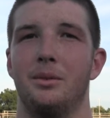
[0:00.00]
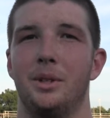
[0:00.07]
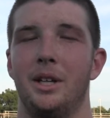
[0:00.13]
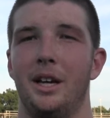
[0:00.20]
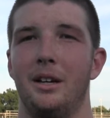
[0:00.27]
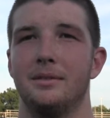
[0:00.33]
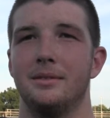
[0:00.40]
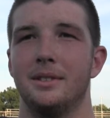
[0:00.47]
We
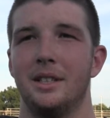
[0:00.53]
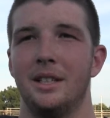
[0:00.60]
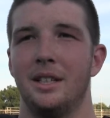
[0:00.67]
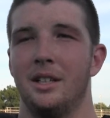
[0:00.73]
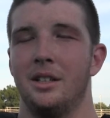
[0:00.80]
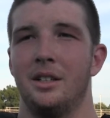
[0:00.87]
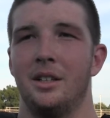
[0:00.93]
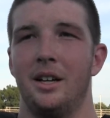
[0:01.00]
have
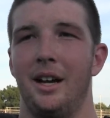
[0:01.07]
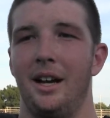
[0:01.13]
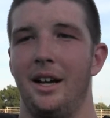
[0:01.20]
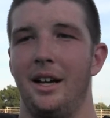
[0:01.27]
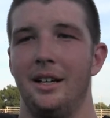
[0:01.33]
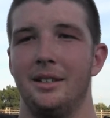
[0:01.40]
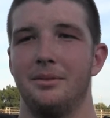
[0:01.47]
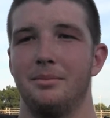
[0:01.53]

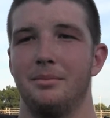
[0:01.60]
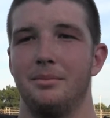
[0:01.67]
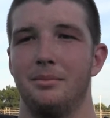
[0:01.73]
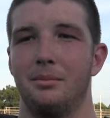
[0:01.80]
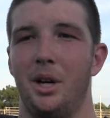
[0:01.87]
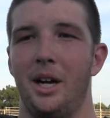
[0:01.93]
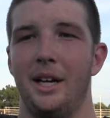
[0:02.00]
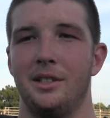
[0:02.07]

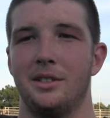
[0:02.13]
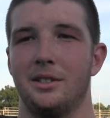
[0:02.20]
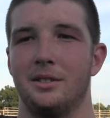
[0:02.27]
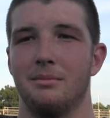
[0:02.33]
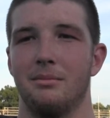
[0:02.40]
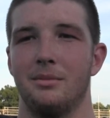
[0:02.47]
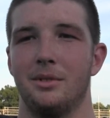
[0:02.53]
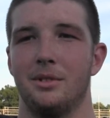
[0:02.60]
Bryce
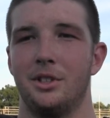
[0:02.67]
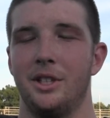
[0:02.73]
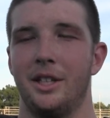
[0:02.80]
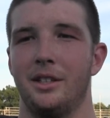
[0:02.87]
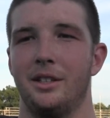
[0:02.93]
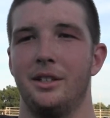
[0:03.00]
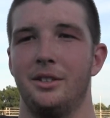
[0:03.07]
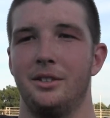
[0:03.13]

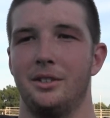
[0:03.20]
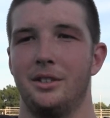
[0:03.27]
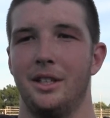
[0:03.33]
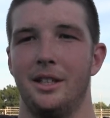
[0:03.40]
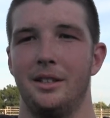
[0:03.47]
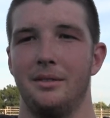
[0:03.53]
Schnicker's,